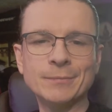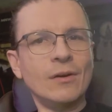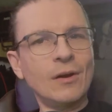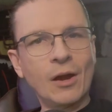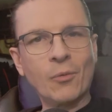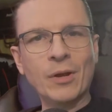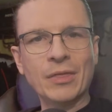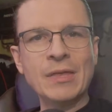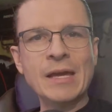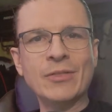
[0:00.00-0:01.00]
I want to
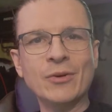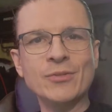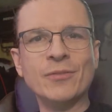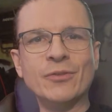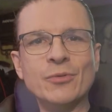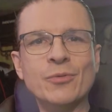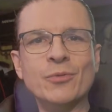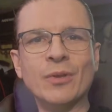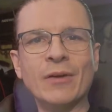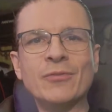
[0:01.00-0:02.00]
thank those of you who
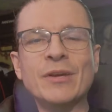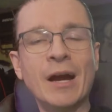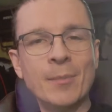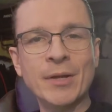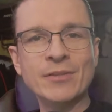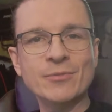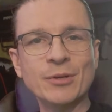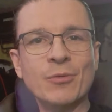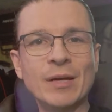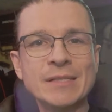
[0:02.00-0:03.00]
left comments
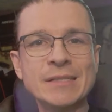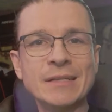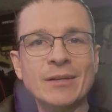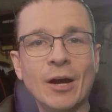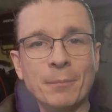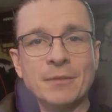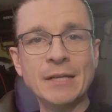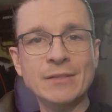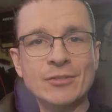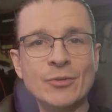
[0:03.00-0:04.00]
requesting an
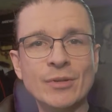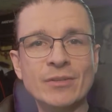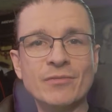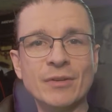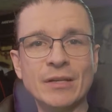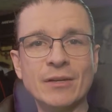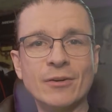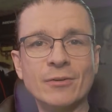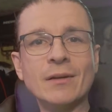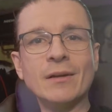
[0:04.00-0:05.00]
update to this video,